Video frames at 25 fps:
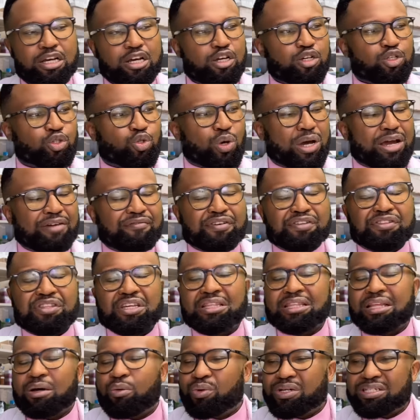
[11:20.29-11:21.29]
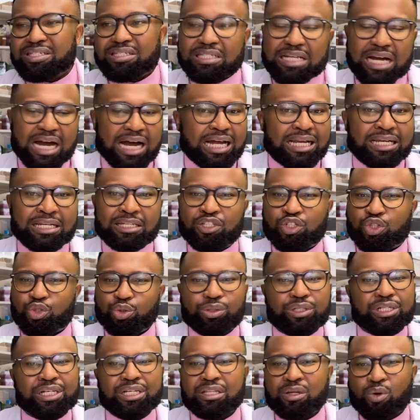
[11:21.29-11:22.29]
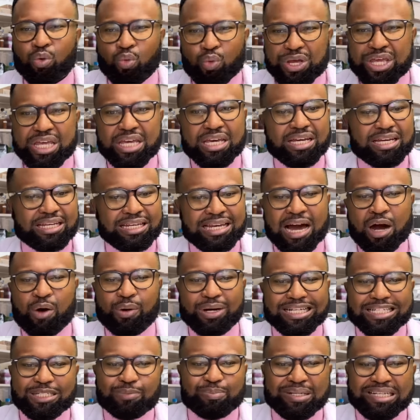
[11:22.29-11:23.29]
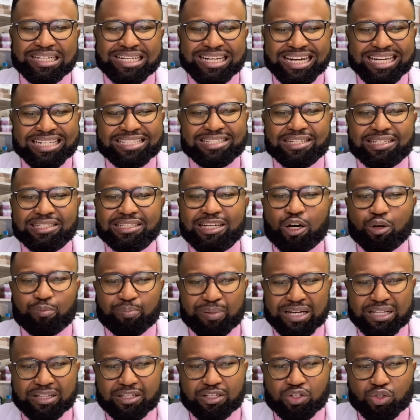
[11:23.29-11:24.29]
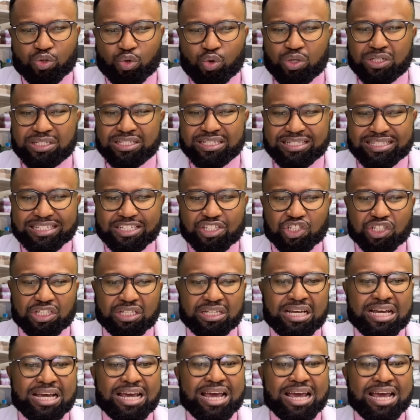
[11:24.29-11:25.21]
So everything that was done during the week now has been cancelled out by this court decision.